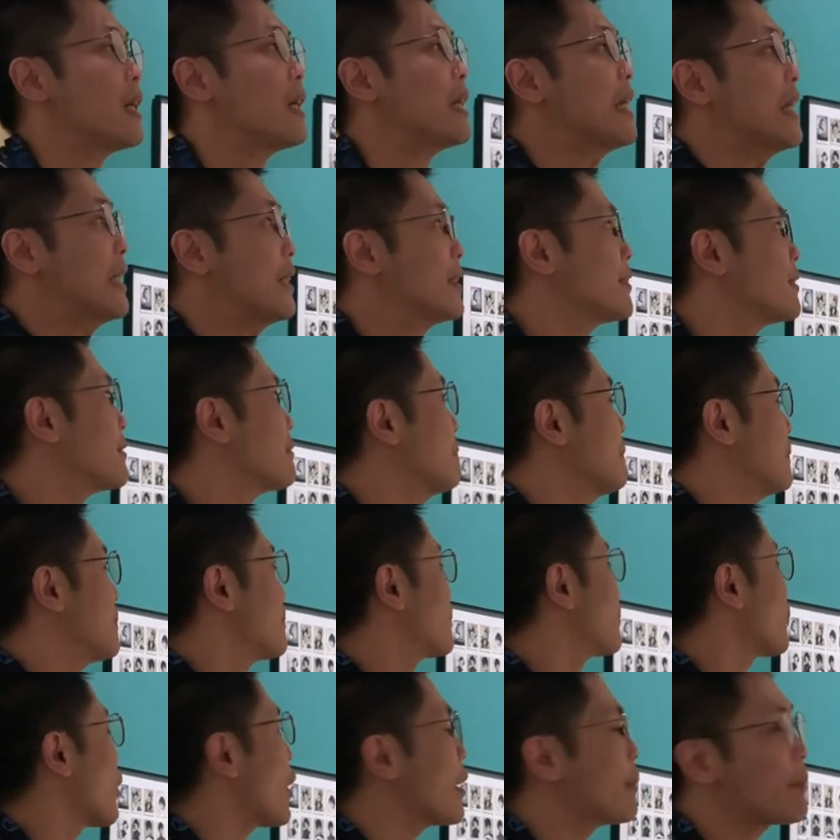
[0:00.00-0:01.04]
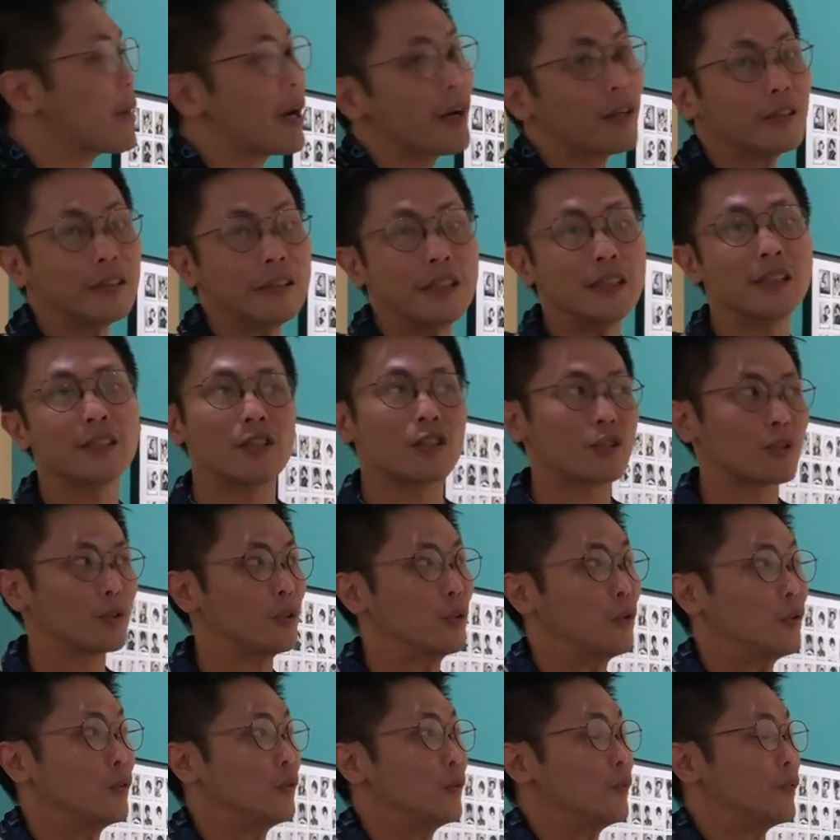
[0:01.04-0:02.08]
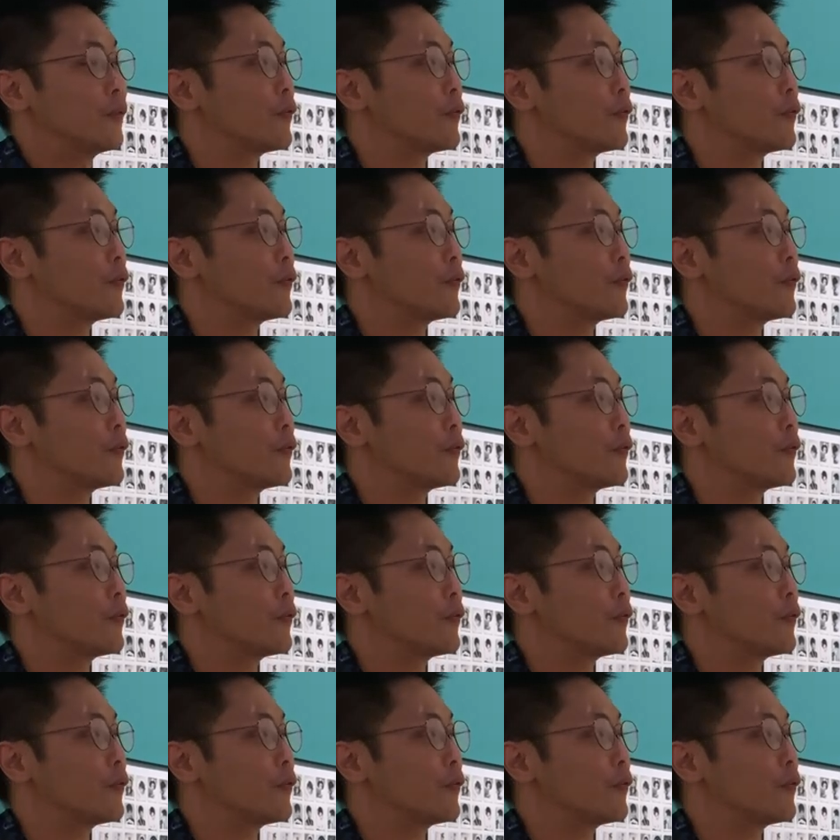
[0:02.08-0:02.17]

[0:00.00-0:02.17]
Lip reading: It primarily shows